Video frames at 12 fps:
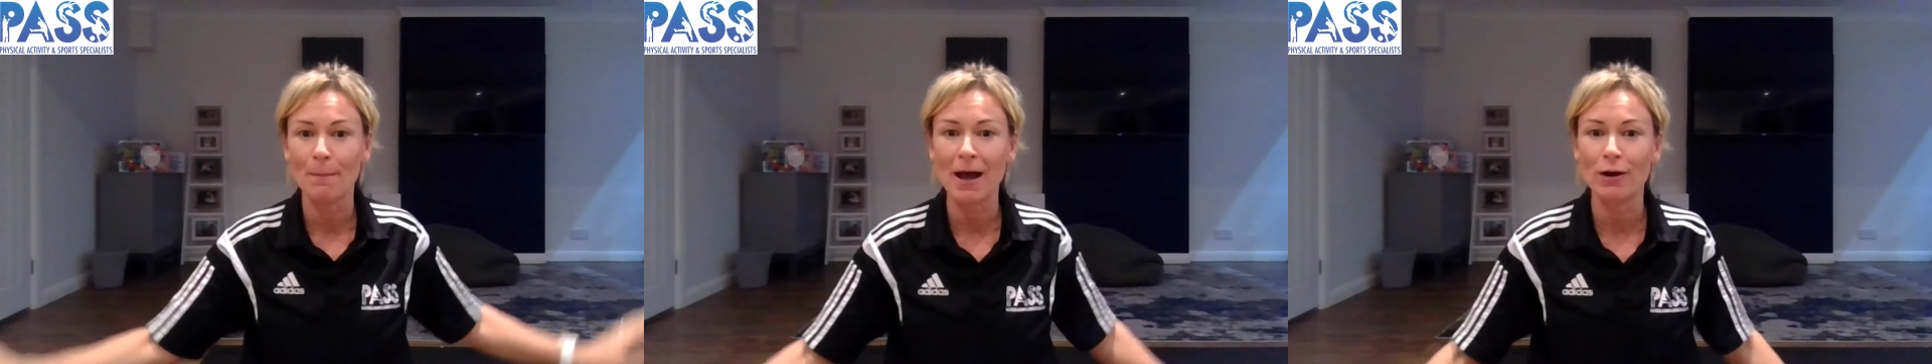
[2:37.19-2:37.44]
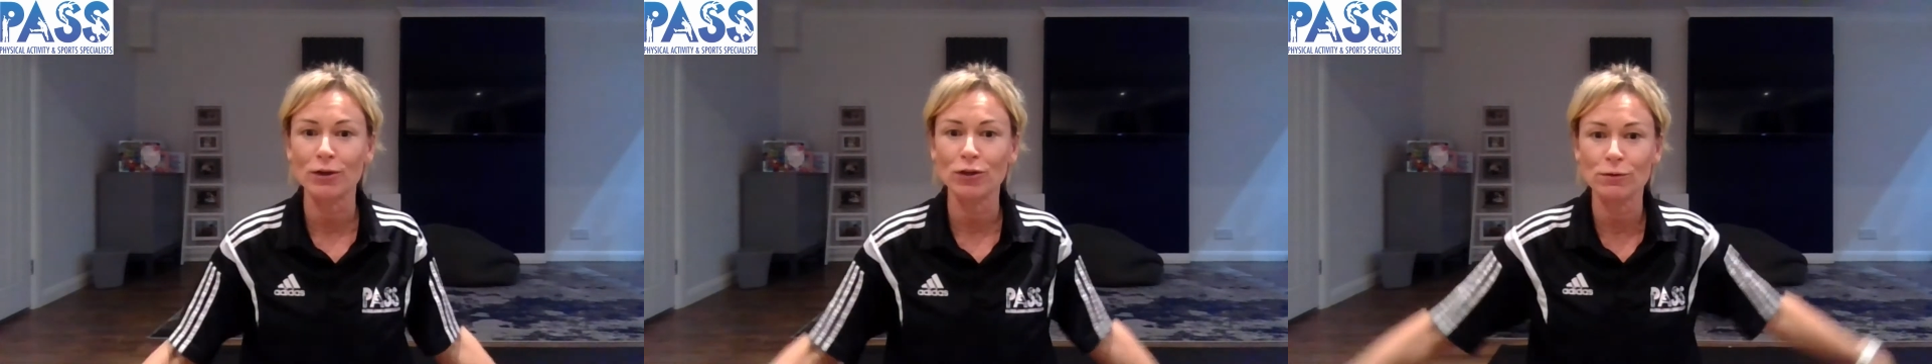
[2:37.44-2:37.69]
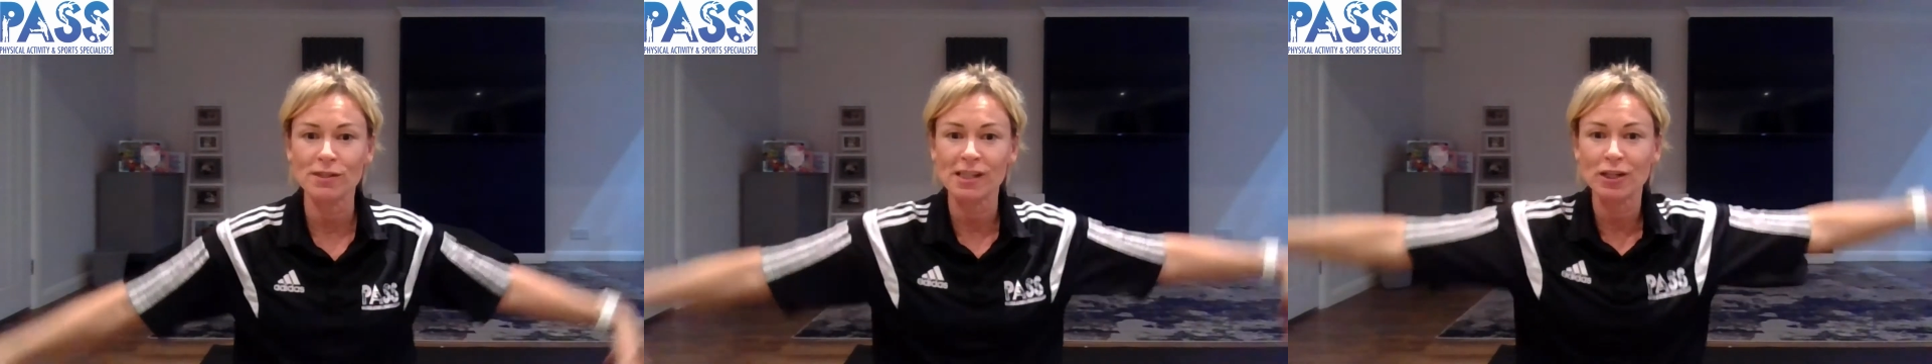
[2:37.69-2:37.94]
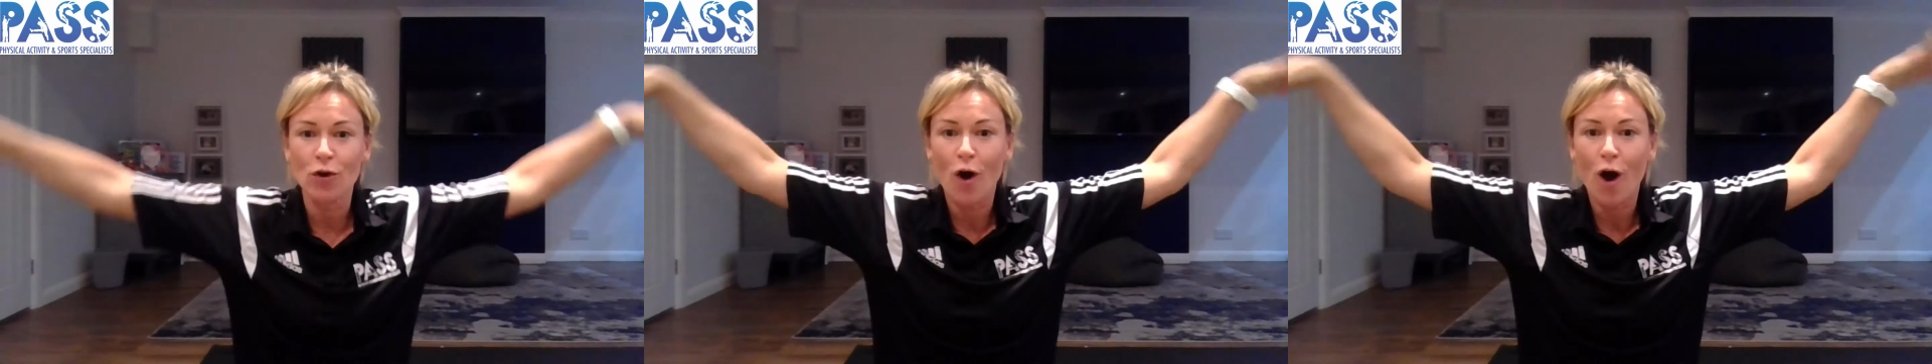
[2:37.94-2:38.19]
about
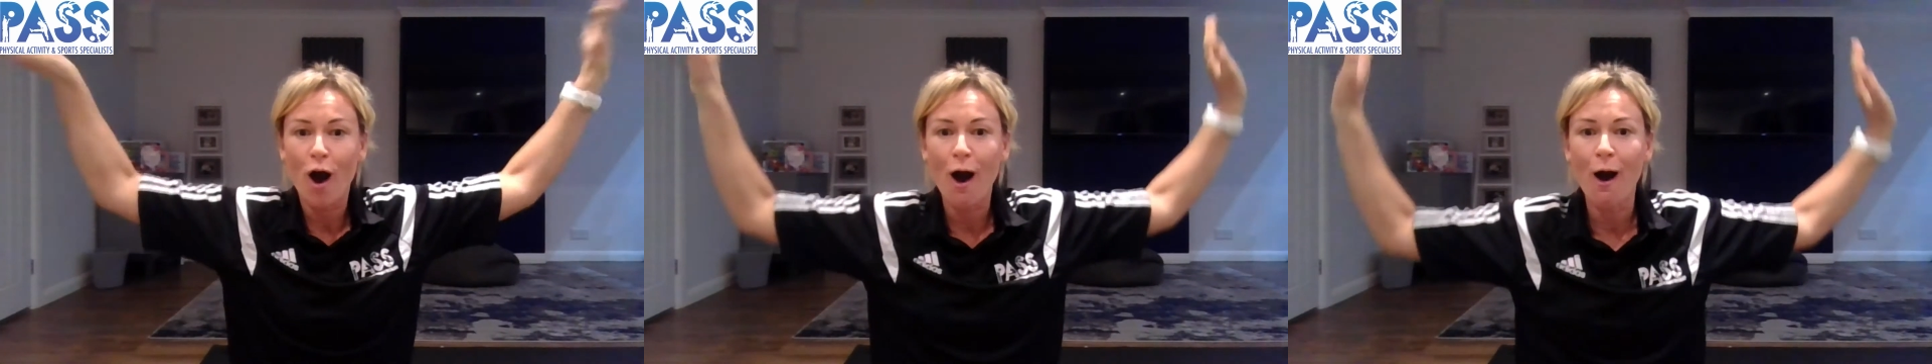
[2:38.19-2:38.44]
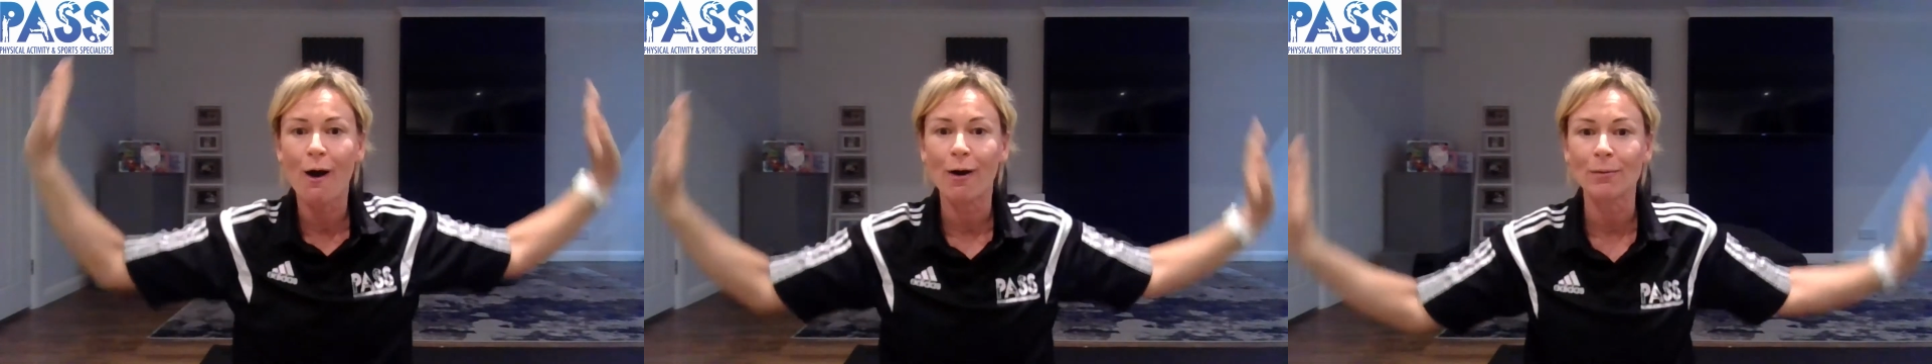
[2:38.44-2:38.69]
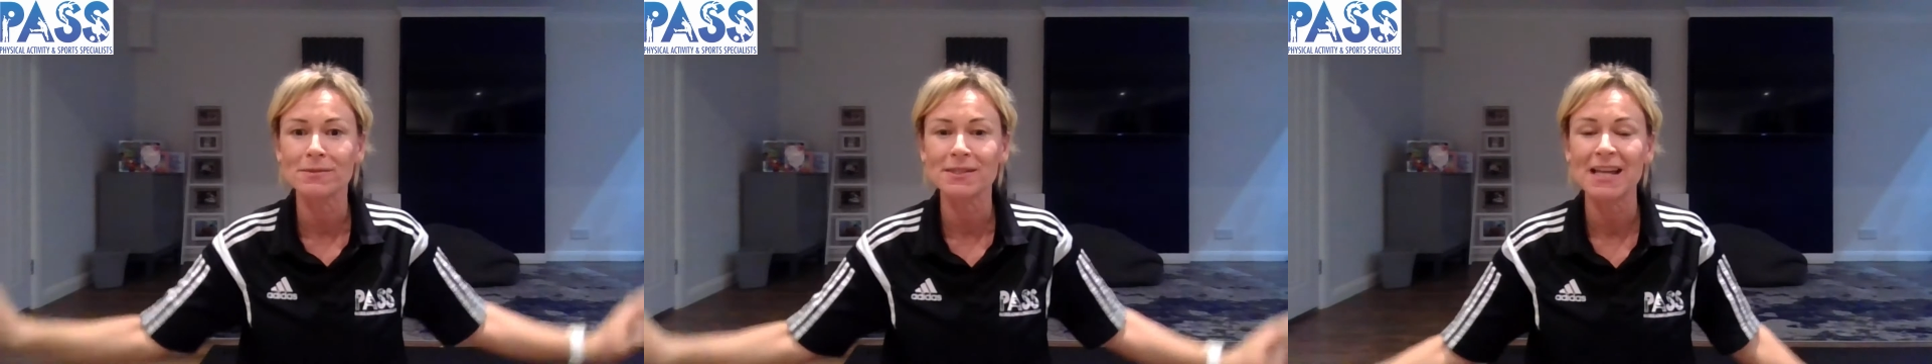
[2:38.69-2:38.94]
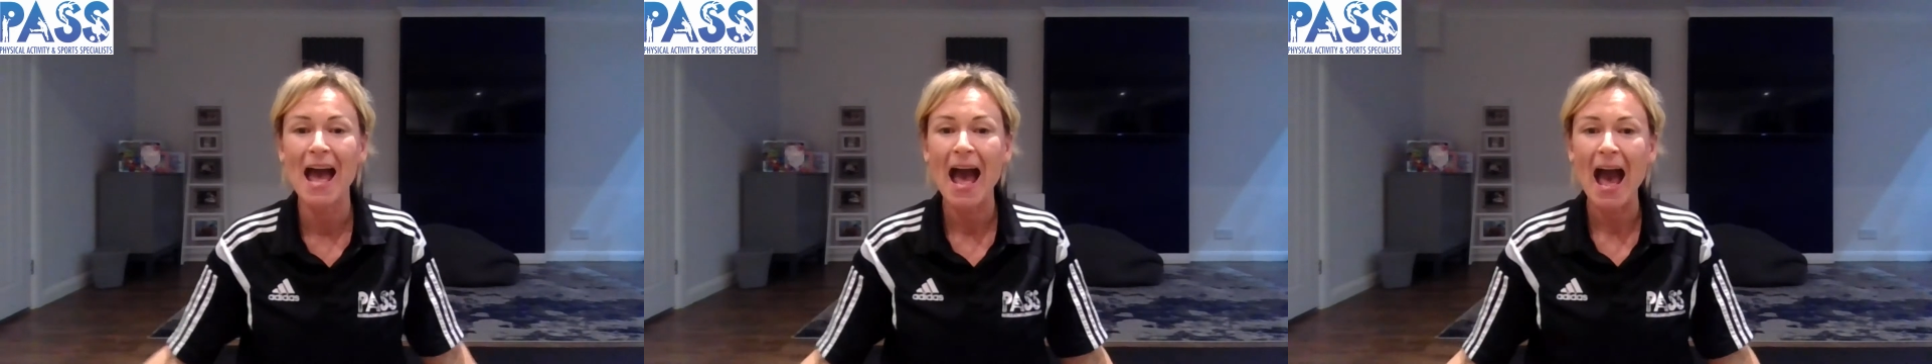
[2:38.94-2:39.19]
using your arms